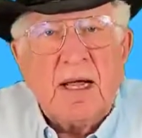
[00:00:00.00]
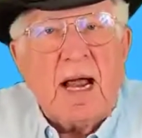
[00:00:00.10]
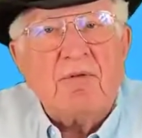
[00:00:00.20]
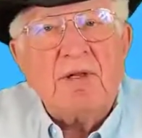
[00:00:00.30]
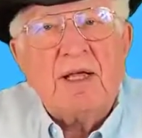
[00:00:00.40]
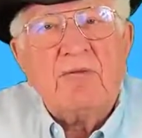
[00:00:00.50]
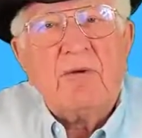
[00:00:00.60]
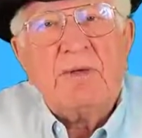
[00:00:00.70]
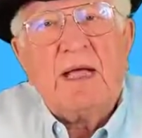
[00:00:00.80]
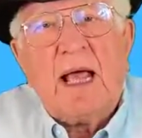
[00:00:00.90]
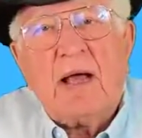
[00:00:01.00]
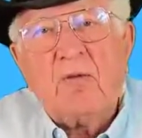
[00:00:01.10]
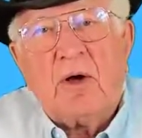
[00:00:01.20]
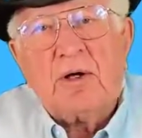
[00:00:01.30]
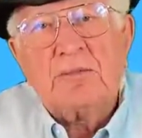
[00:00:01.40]
Everything from the
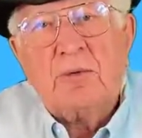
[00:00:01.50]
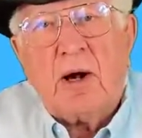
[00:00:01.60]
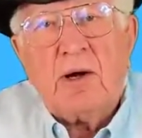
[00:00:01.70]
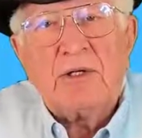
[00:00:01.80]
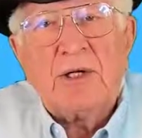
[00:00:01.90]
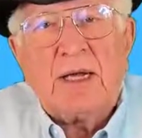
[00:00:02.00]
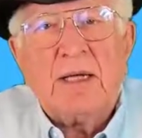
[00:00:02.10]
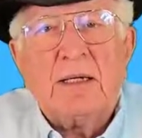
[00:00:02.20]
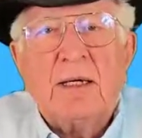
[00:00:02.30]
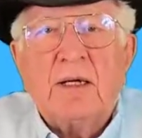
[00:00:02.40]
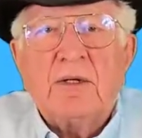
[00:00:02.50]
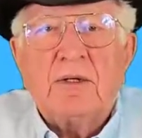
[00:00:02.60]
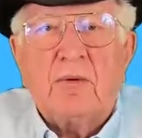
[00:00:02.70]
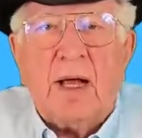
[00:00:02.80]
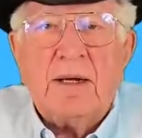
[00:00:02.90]
Atwater's prairie chicken
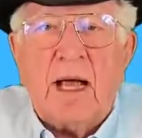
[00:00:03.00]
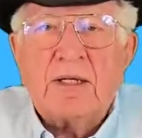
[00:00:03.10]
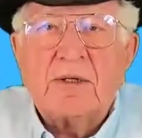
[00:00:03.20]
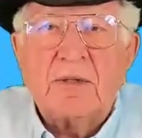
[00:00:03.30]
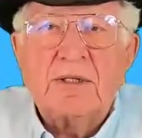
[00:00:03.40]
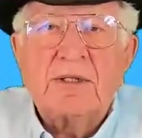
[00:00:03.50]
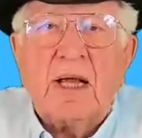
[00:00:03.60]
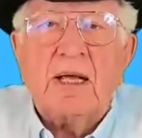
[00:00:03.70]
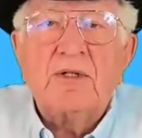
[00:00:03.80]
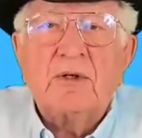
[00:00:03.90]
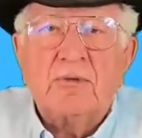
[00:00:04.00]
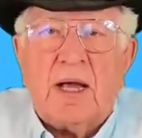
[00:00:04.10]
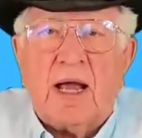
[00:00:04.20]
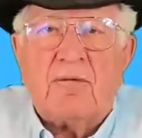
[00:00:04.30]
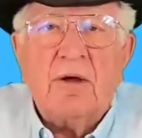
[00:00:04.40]
to rhinoceros and
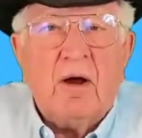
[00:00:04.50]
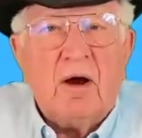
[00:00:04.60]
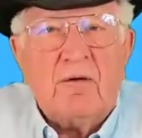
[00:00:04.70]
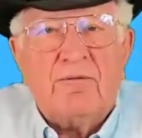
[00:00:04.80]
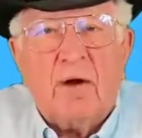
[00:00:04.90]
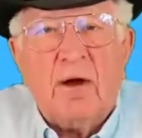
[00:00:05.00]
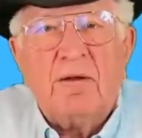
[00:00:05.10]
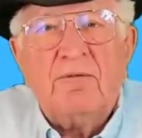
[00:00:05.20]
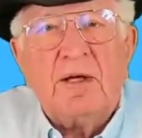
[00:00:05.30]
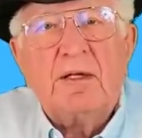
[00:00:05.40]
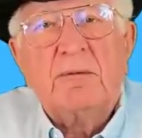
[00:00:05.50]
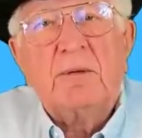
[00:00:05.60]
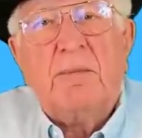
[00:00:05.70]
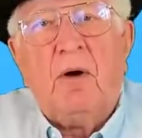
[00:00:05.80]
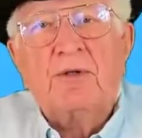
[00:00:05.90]
giraffe are falling victim to
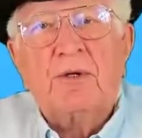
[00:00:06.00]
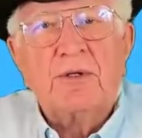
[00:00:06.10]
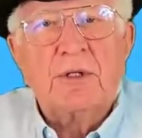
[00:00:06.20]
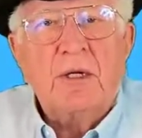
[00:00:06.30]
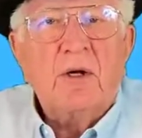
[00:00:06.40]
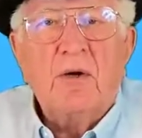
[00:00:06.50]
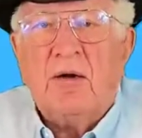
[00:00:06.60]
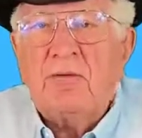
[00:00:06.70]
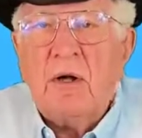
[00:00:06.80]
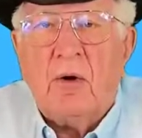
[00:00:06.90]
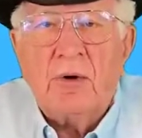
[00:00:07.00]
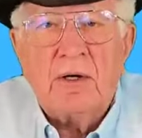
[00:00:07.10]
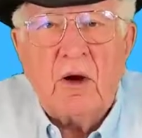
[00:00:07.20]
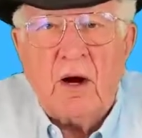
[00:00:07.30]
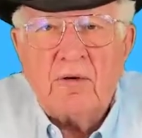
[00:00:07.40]
poachers who have no
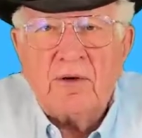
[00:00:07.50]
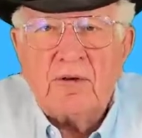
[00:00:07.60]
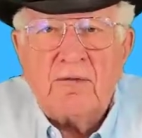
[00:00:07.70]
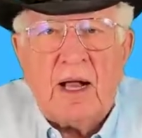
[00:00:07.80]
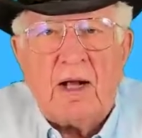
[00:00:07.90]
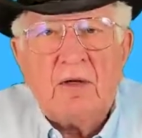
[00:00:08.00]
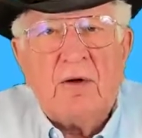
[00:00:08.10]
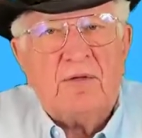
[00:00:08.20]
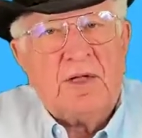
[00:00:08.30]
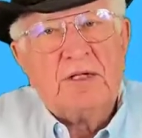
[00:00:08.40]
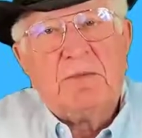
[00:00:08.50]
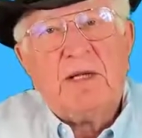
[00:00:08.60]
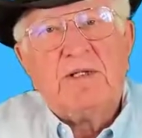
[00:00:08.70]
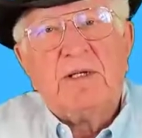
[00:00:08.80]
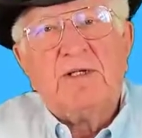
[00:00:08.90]
regard for the value of these
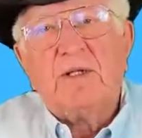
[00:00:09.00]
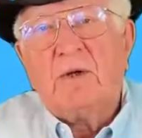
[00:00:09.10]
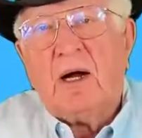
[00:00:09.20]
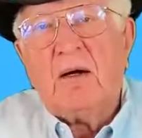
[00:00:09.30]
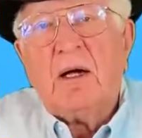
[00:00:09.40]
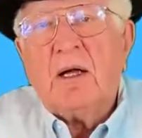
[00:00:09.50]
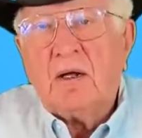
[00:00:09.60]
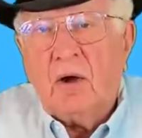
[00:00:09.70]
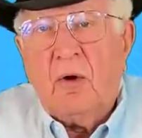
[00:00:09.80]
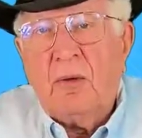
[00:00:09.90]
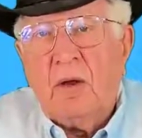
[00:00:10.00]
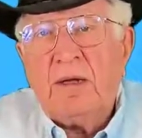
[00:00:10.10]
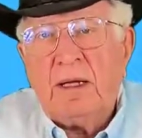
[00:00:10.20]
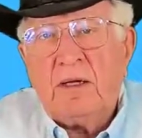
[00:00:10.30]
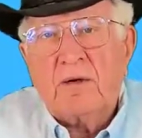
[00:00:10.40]
species to our global
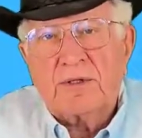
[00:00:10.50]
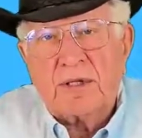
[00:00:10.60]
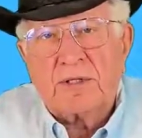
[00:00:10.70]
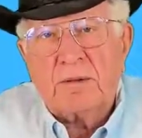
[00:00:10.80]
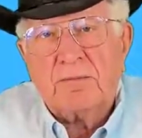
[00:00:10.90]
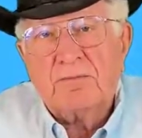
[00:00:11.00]
ecosystem.